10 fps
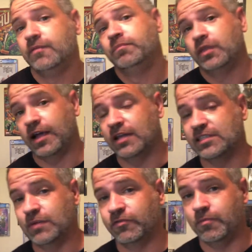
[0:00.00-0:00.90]
I got
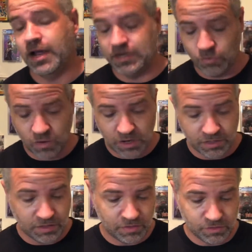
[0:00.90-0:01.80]
some from 91,
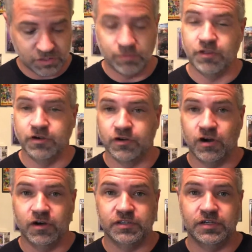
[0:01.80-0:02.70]
and then there's some other
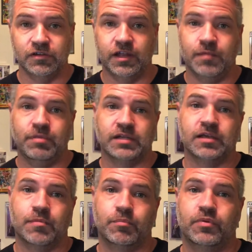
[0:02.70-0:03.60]
cards here that I picked
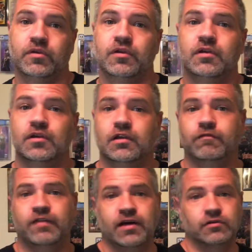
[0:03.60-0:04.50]
up and
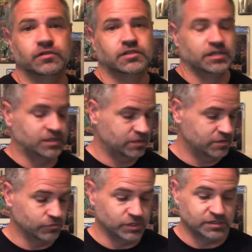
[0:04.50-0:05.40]
found
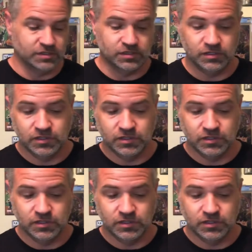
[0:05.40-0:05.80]
recently.